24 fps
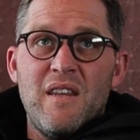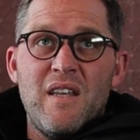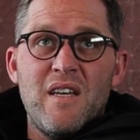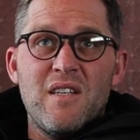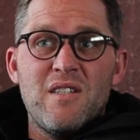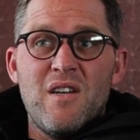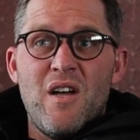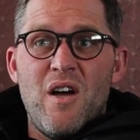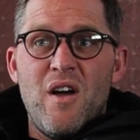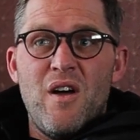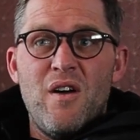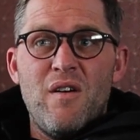
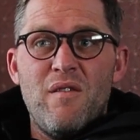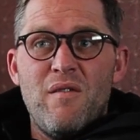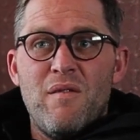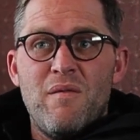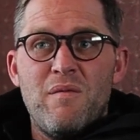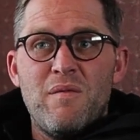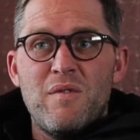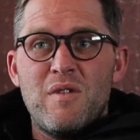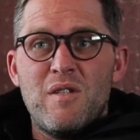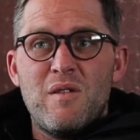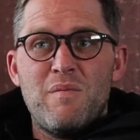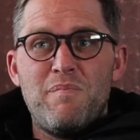there's no
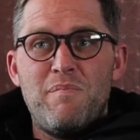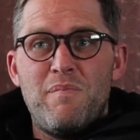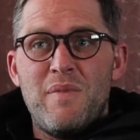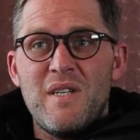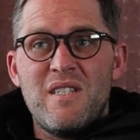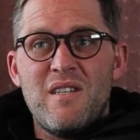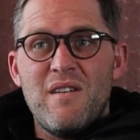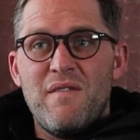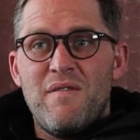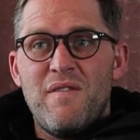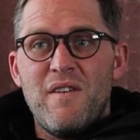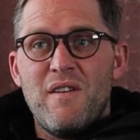
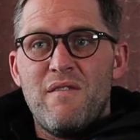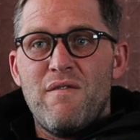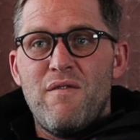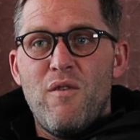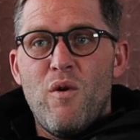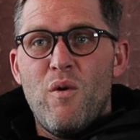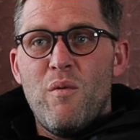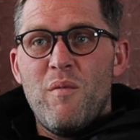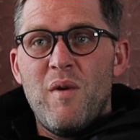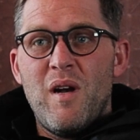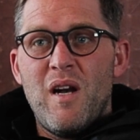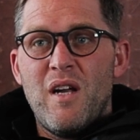specific
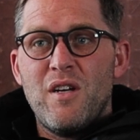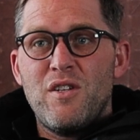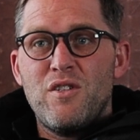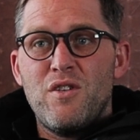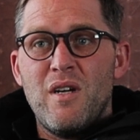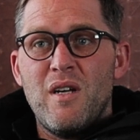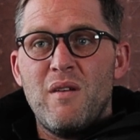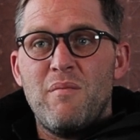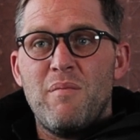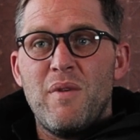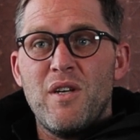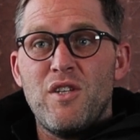formula
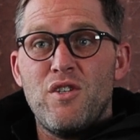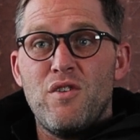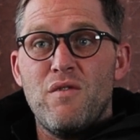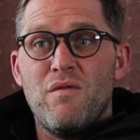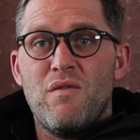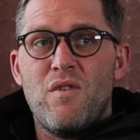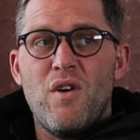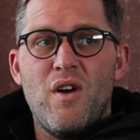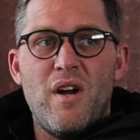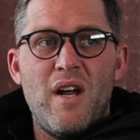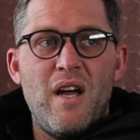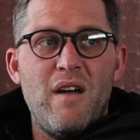to it, but
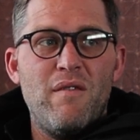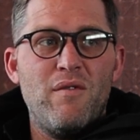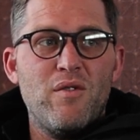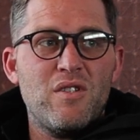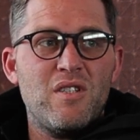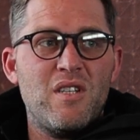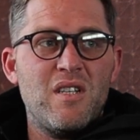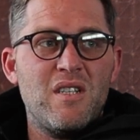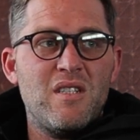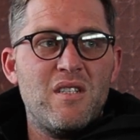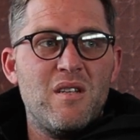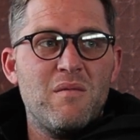you've got to have
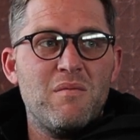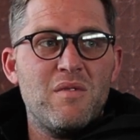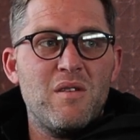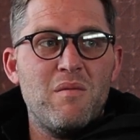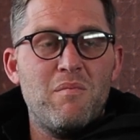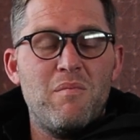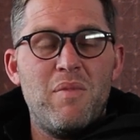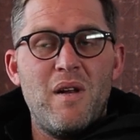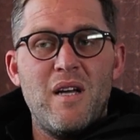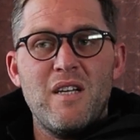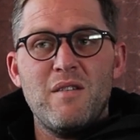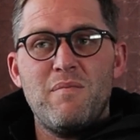your systems
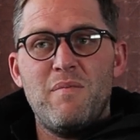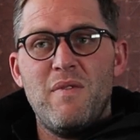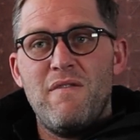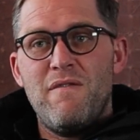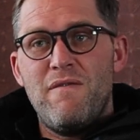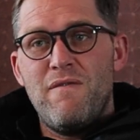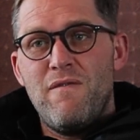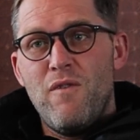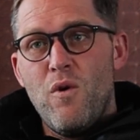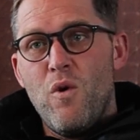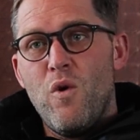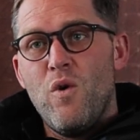in place
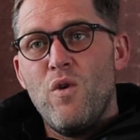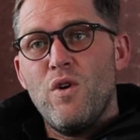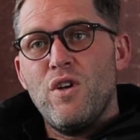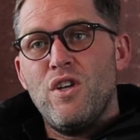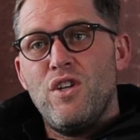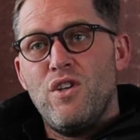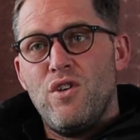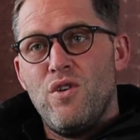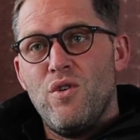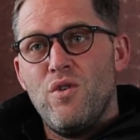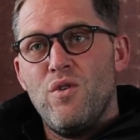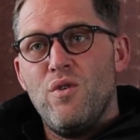before
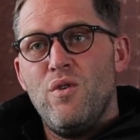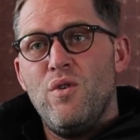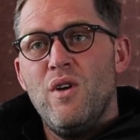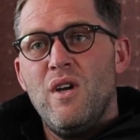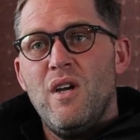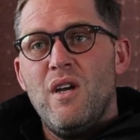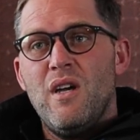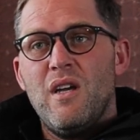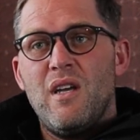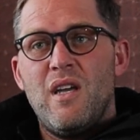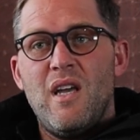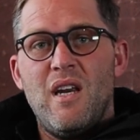you
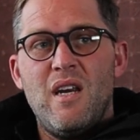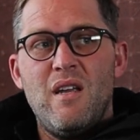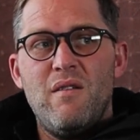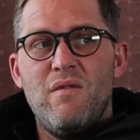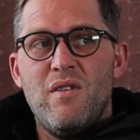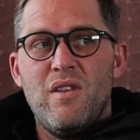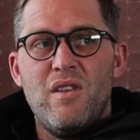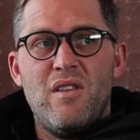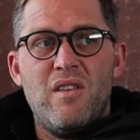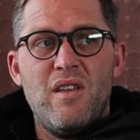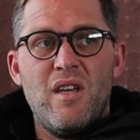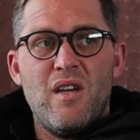can
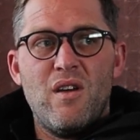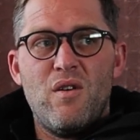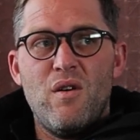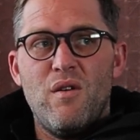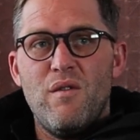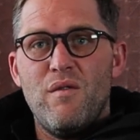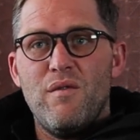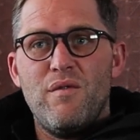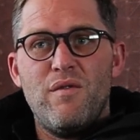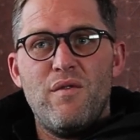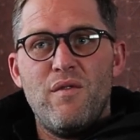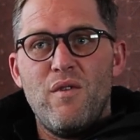even think
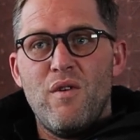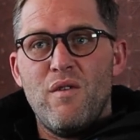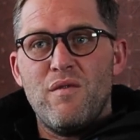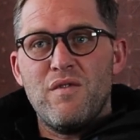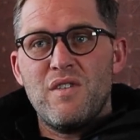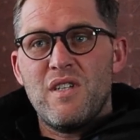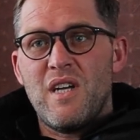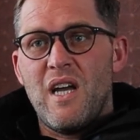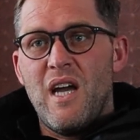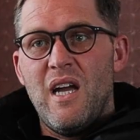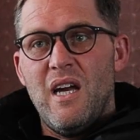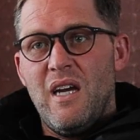of
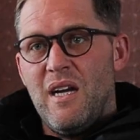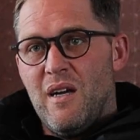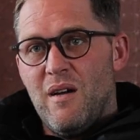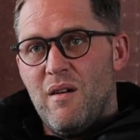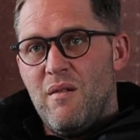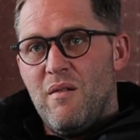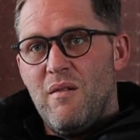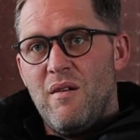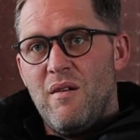scaling